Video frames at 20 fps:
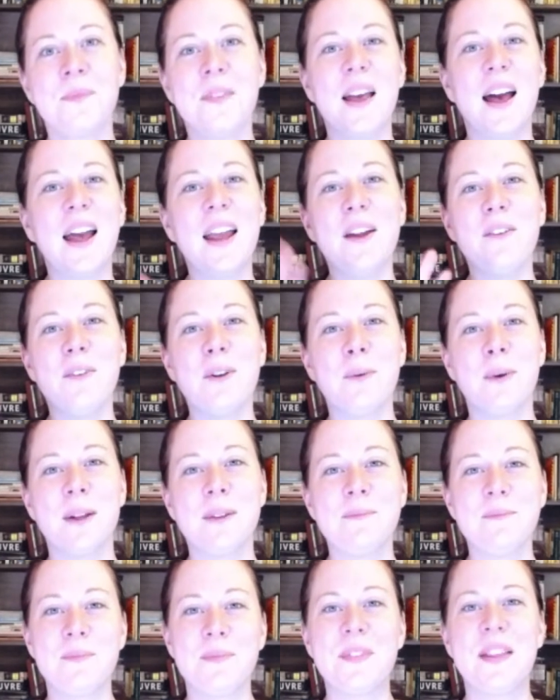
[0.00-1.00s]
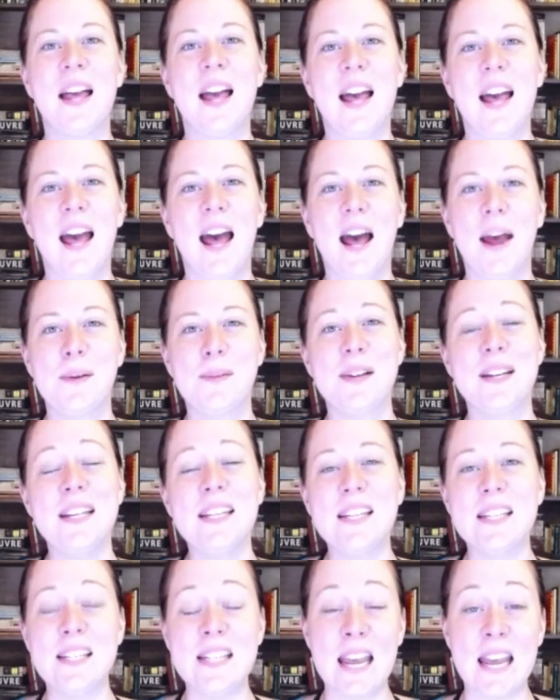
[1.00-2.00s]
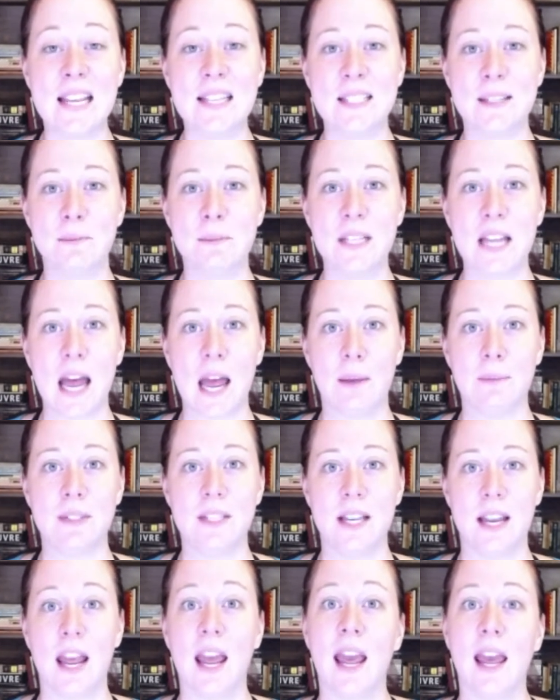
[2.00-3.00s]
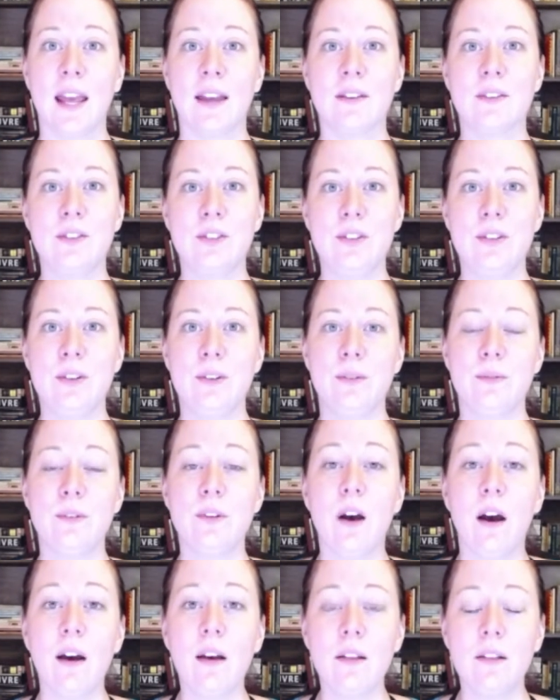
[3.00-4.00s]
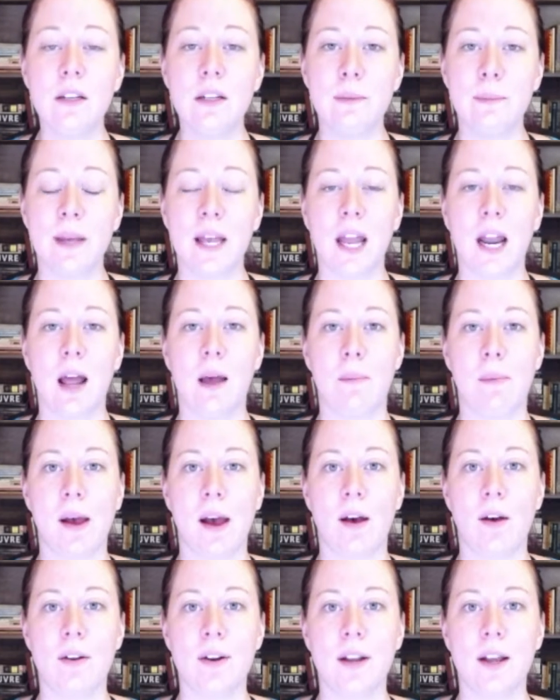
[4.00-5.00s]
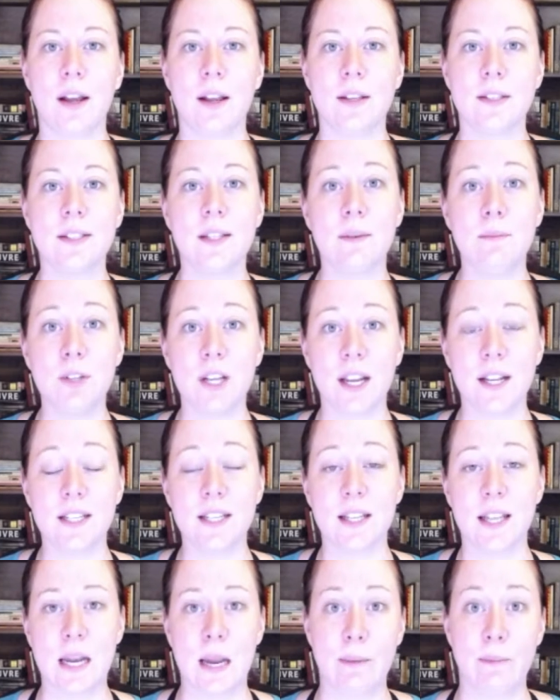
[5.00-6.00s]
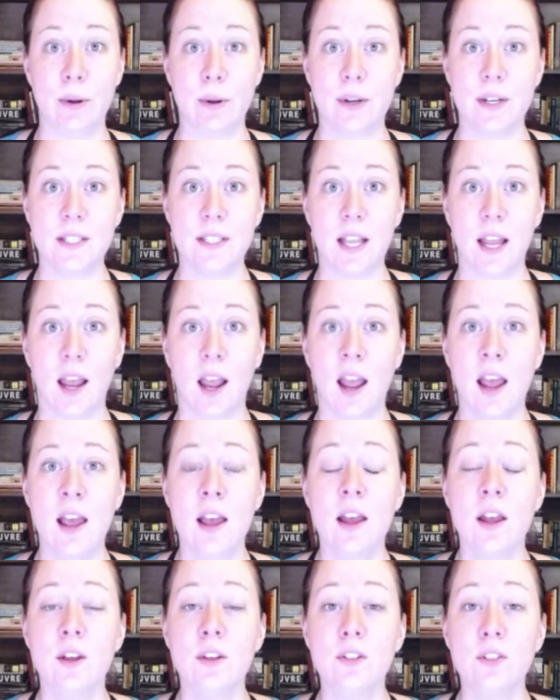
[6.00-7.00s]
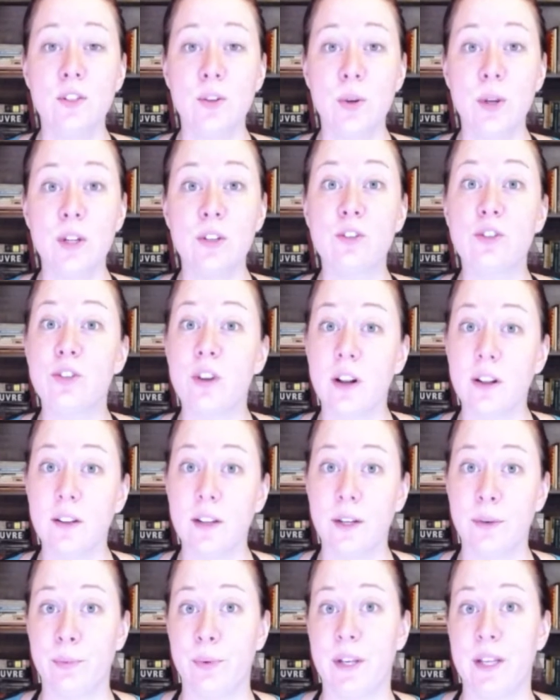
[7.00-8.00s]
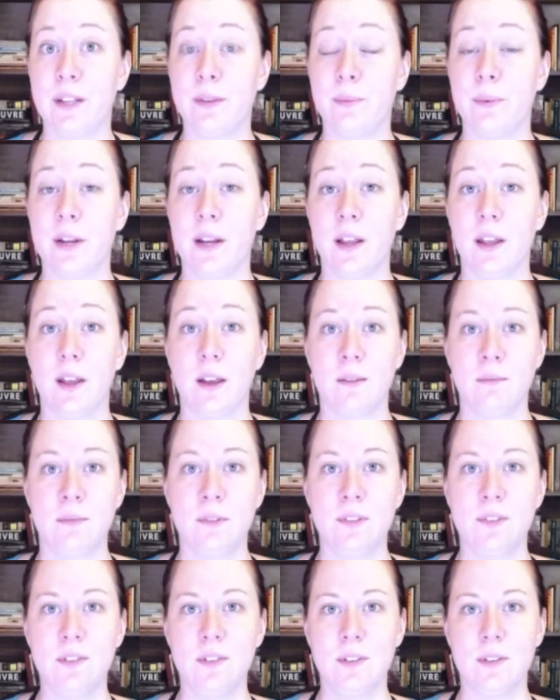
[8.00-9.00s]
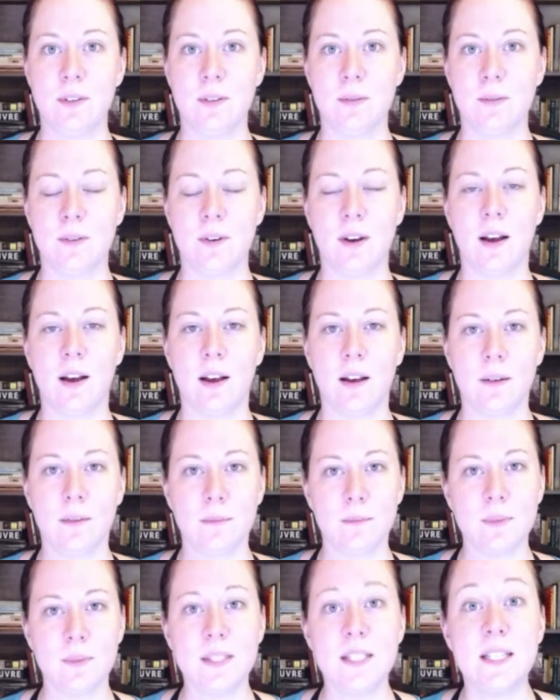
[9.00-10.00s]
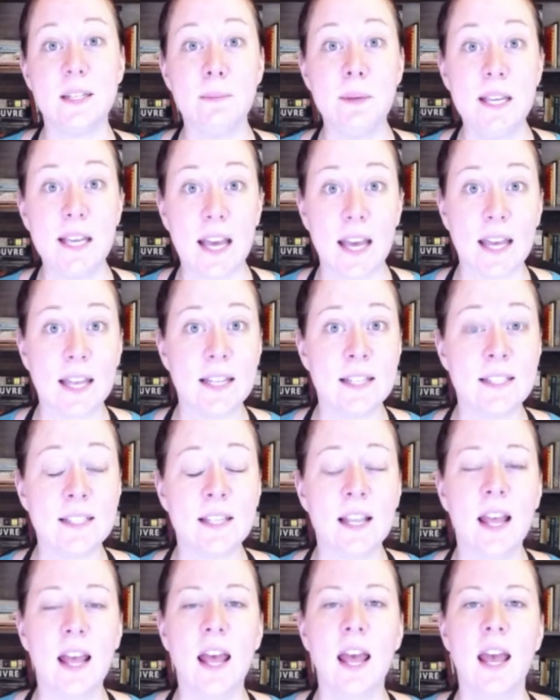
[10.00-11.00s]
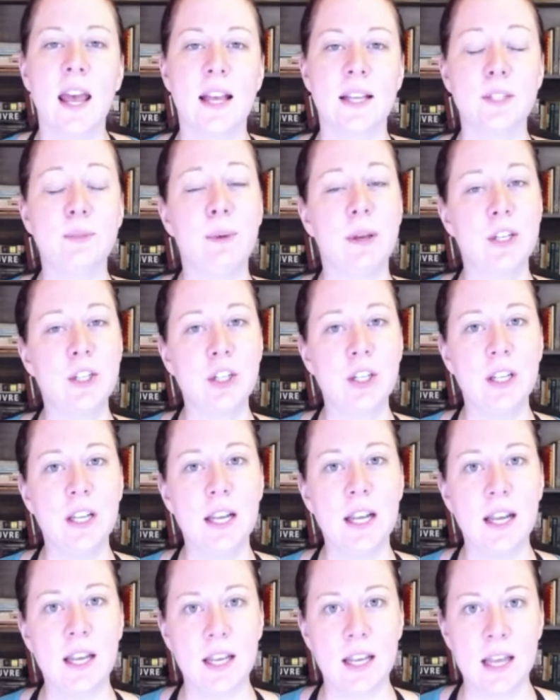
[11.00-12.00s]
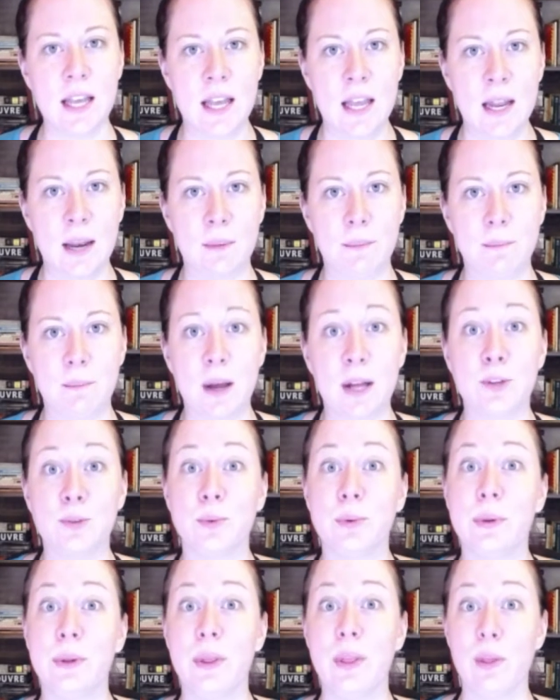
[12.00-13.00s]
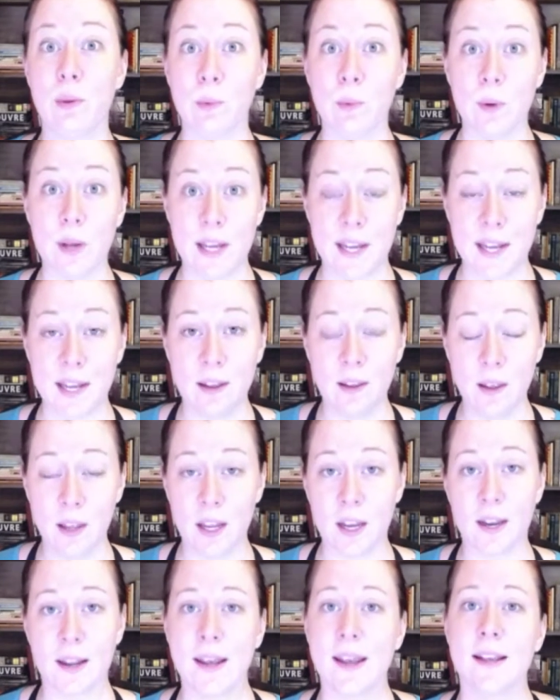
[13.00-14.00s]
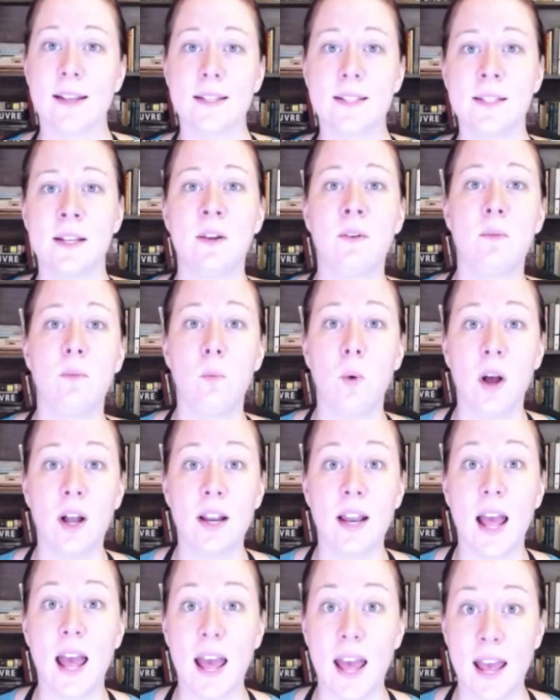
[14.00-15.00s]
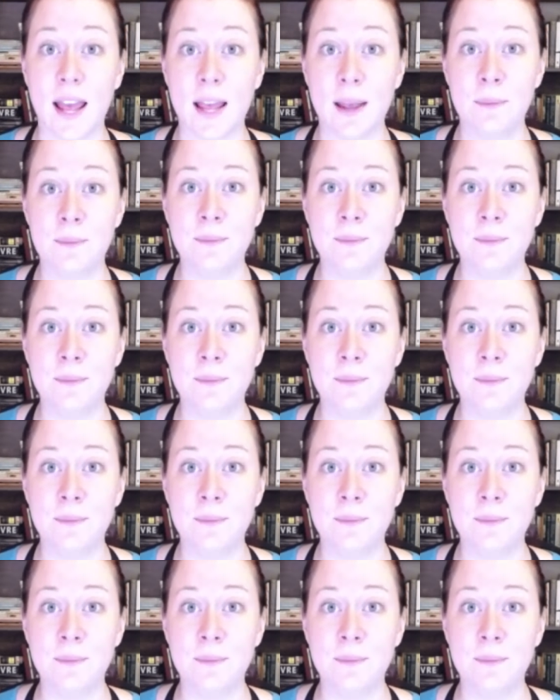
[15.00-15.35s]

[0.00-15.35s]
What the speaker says: Hi everyone. I wanted to take some time today to talk a little bit about a subject that I'm noticing students struggling with when it comes to DBAs, especially in Module 3 in ASL 1A.